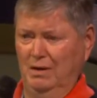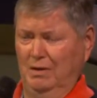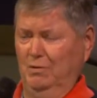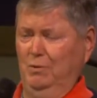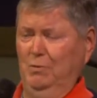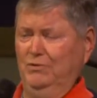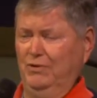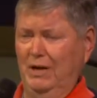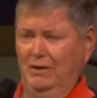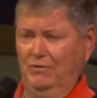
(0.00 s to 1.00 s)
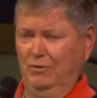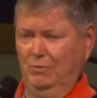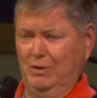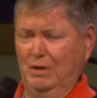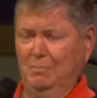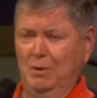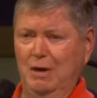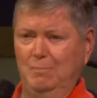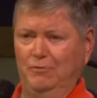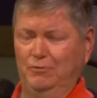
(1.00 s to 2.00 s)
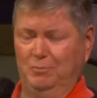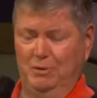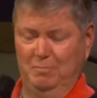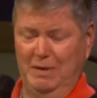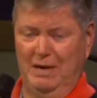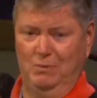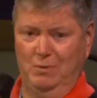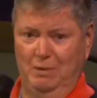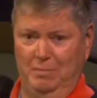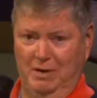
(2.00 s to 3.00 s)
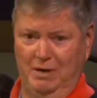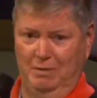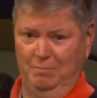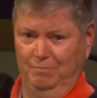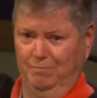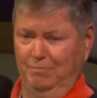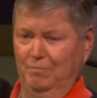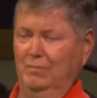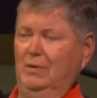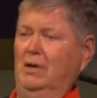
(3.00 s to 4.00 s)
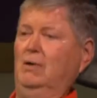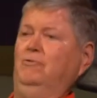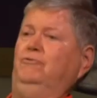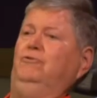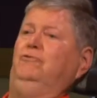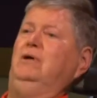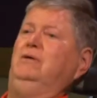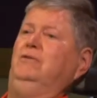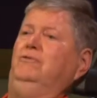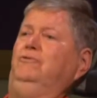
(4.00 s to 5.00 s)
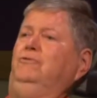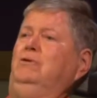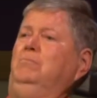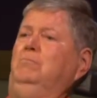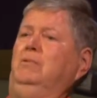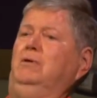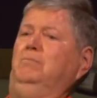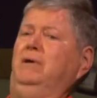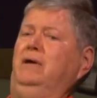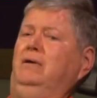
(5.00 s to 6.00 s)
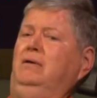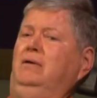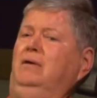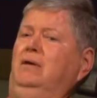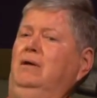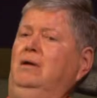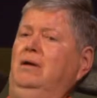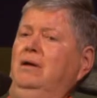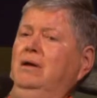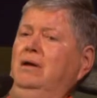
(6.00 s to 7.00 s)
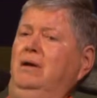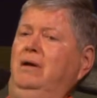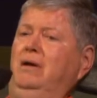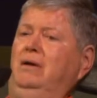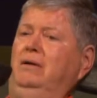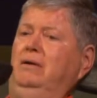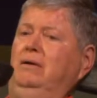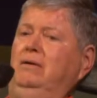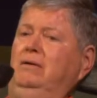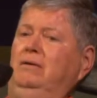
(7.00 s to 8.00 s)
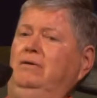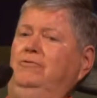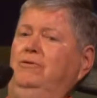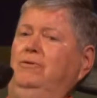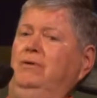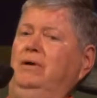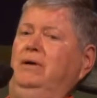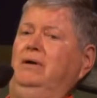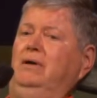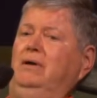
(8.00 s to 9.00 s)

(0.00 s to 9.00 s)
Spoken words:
Oh, what's that? And they said, you got to promise to put it back when I'm done. And I was just like this in bed. And they said, okay.